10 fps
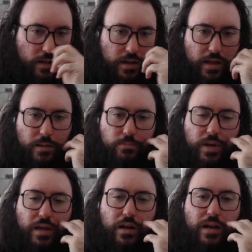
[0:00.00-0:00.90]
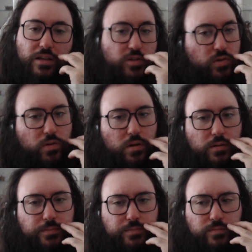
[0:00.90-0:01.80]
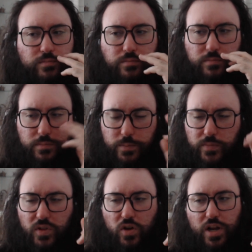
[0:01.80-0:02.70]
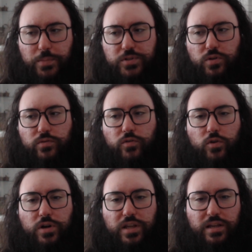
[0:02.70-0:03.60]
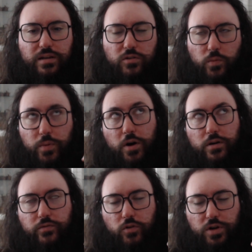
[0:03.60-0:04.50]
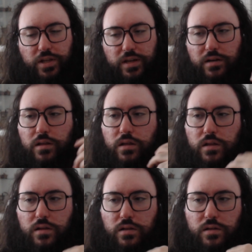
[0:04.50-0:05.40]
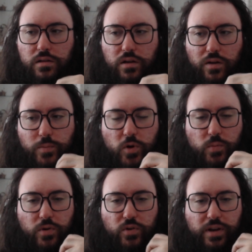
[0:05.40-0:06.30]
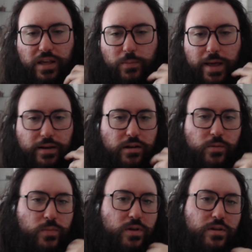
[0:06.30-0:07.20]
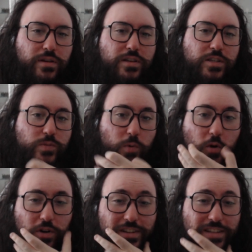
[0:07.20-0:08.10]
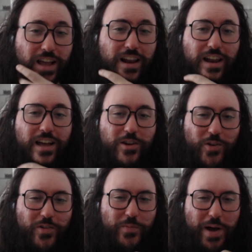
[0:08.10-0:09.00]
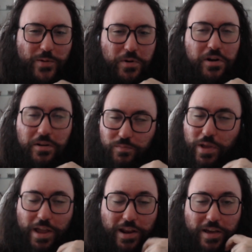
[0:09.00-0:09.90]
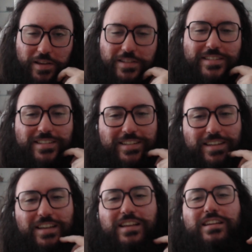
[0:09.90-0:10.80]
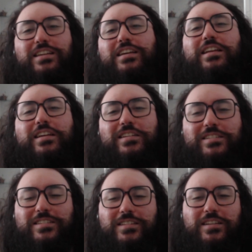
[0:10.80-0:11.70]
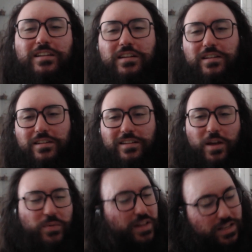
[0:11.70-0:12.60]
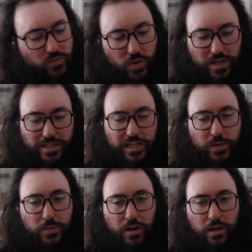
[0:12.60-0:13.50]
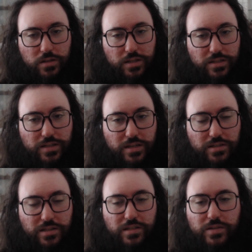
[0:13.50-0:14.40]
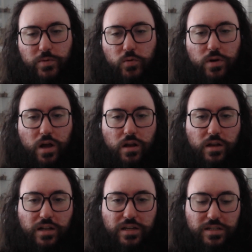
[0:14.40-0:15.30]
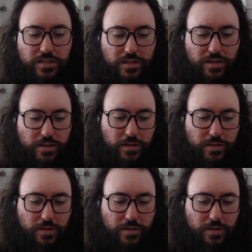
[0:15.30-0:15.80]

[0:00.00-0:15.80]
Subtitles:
By Lazul on episode 14 or part 14 of Pokemon Renegade Platinum. Spore is hella overpowered. It is. It is. I mean, that's why Sleep Claws exist in Smogon, at least.